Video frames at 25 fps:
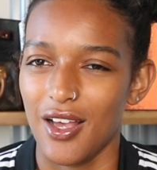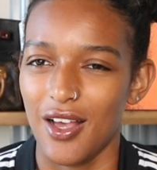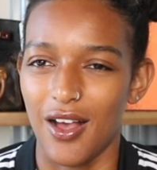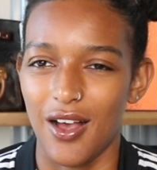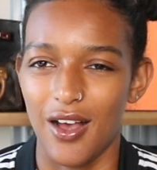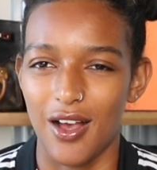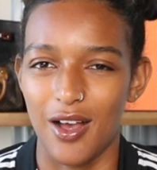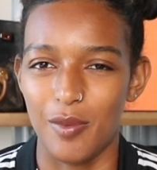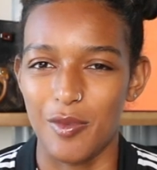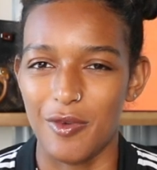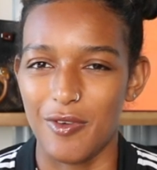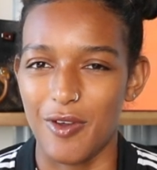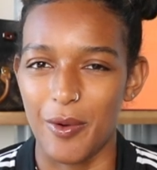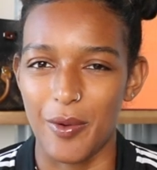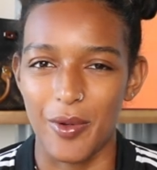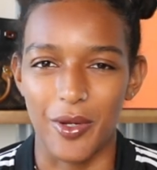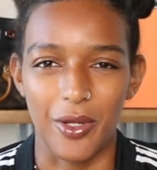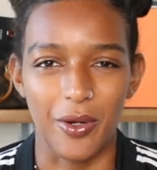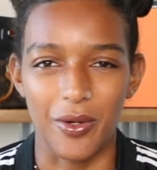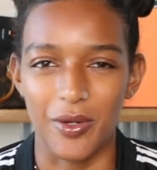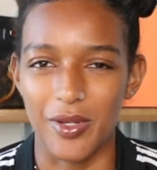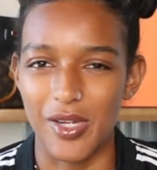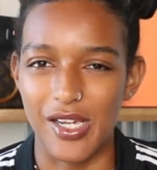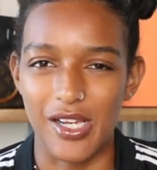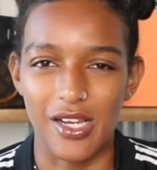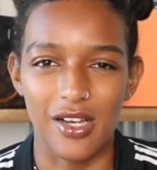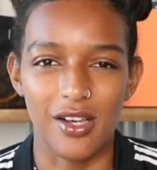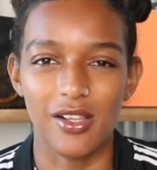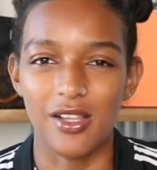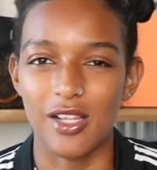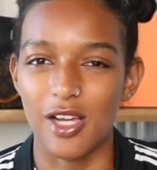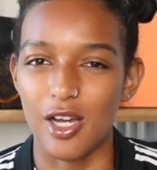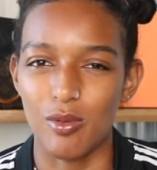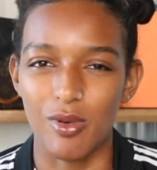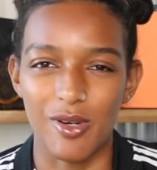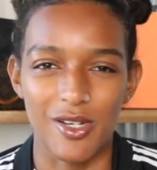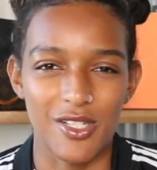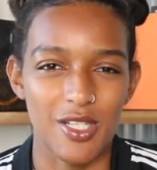I were to go to like a
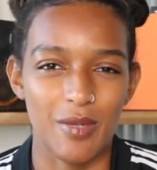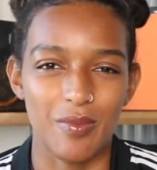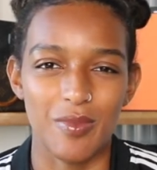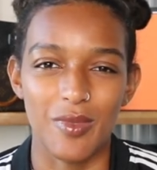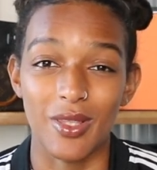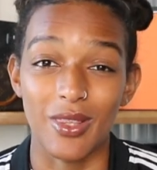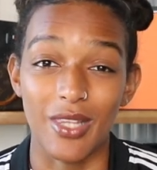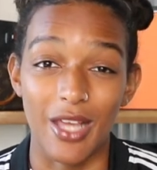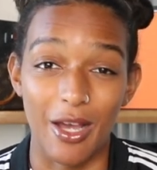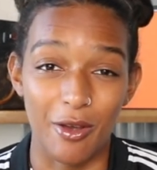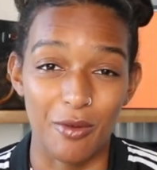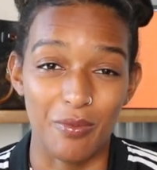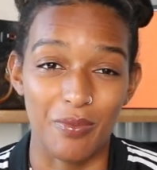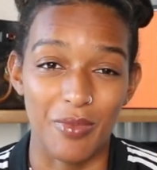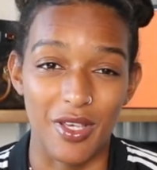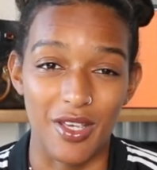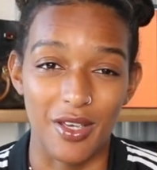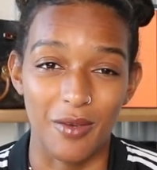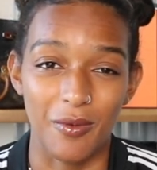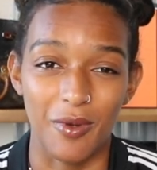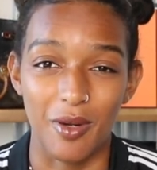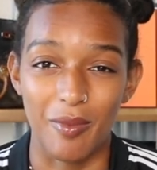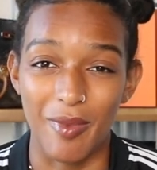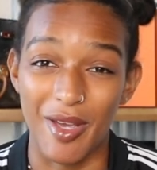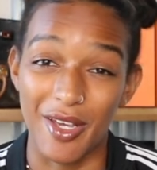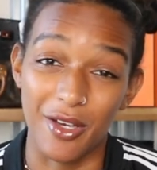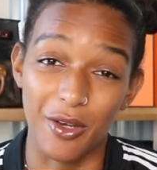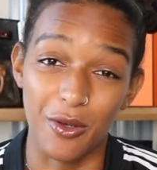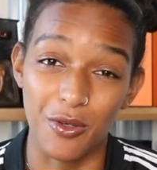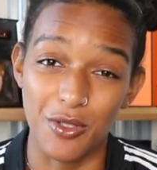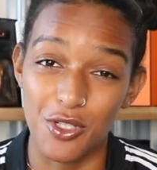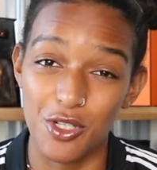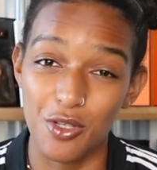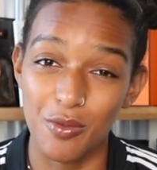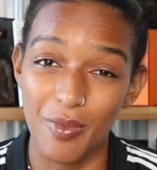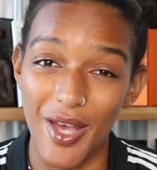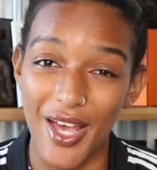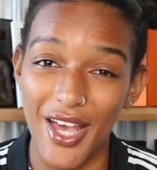club or something, that would be one of my
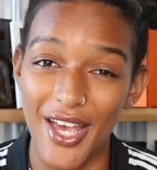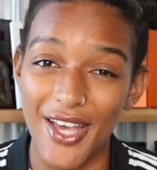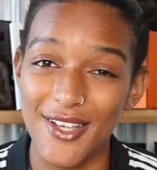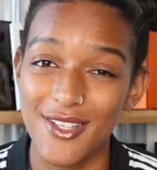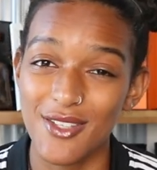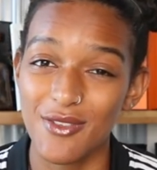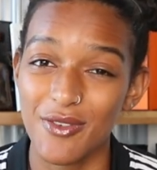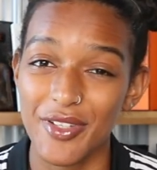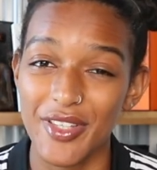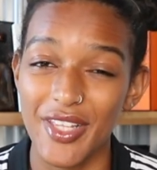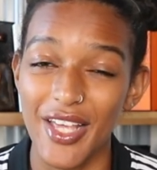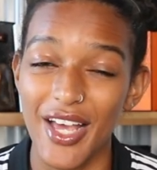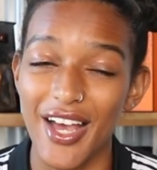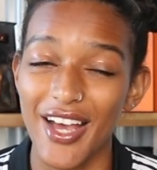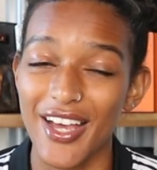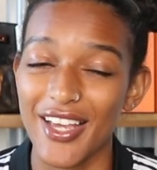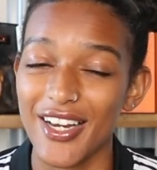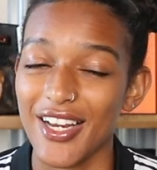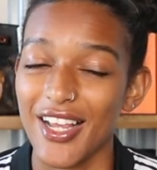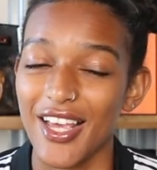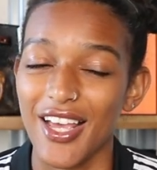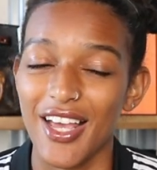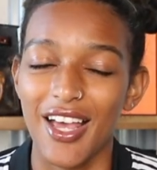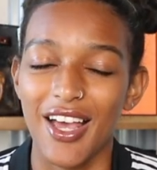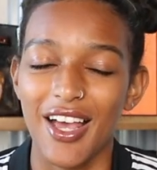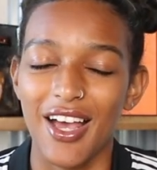go-to bags for that.